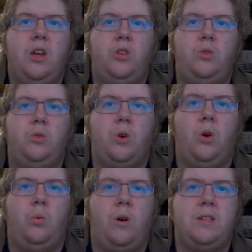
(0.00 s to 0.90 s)
You
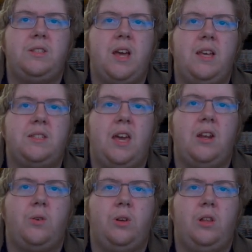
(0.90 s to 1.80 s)
grow one size
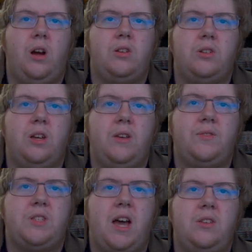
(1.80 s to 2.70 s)
category larger.
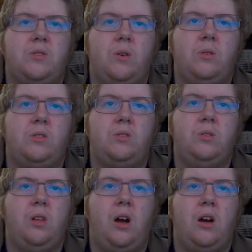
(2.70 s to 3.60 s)
If size grows to
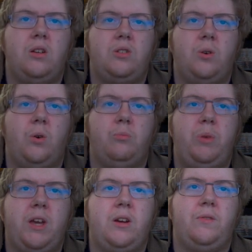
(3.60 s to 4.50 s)
large or
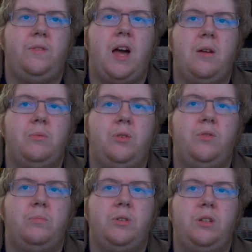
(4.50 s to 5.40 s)
bigger, flyer
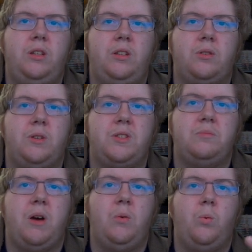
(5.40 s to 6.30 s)
maneuverability
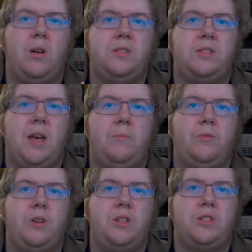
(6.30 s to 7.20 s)
decreases by 1 step
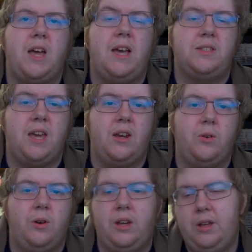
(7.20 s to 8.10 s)
for each size
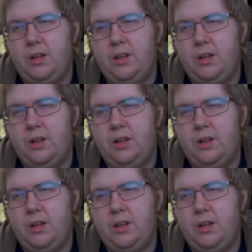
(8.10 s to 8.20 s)
category.